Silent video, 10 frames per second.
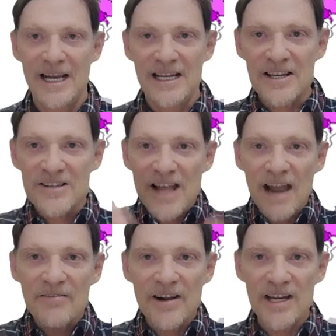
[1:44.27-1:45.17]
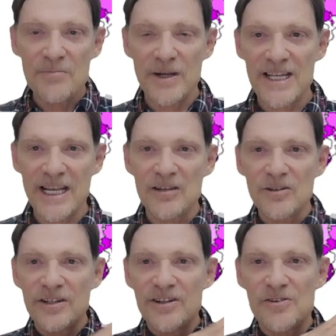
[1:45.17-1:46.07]
Let's dive right in by taking a
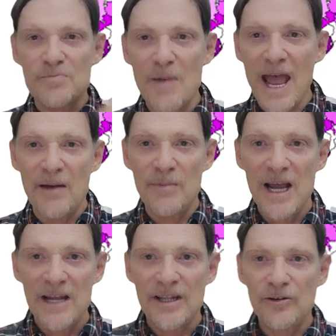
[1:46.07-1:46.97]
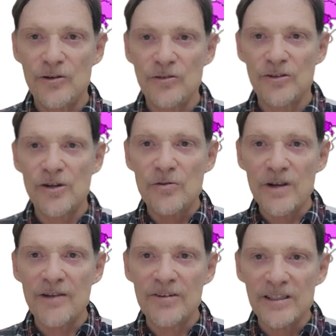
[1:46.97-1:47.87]
look at this map that shows the
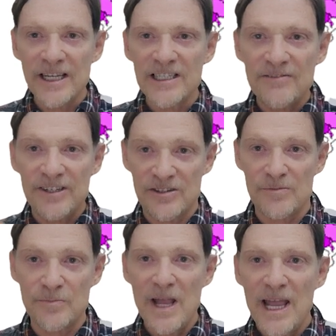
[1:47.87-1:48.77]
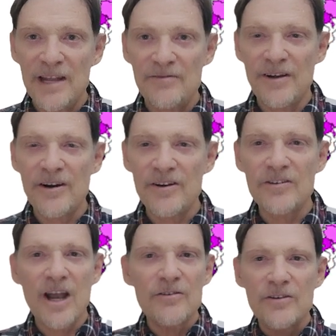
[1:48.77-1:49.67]
degree of collectivism in
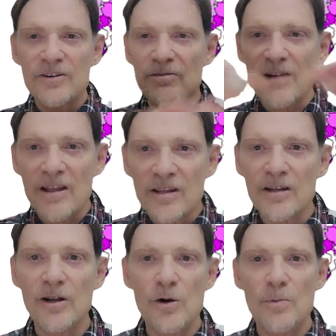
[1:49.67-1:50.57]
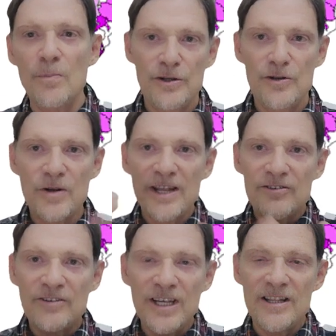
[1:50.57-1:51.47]
various countries around the globe. You
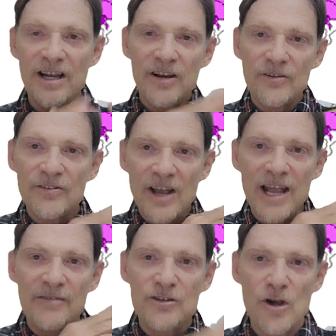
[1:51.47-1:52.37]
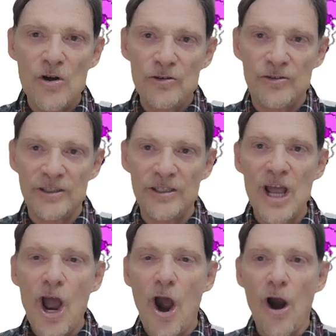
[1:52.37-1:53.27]
can see the countries I have
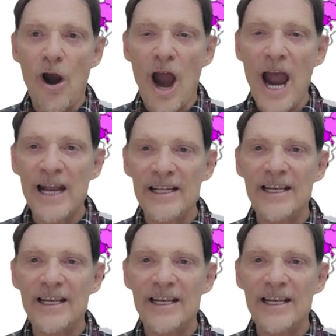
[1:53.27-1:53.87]
chosen are highly